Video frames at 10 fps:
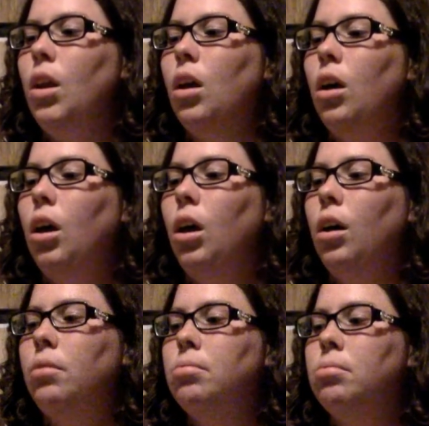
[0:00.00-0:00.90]

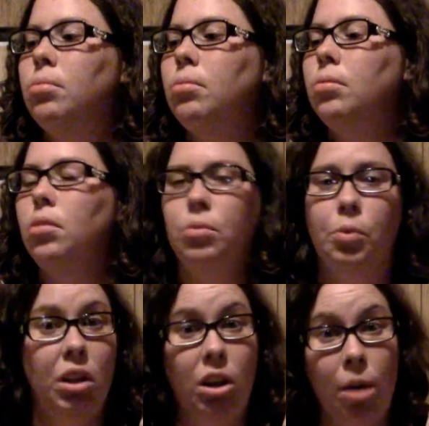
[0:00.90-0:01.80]

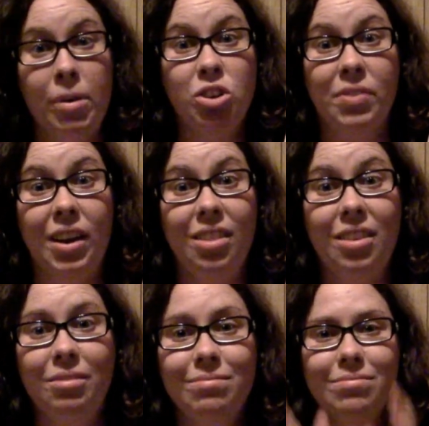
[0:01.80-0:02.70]
Really not much of anything.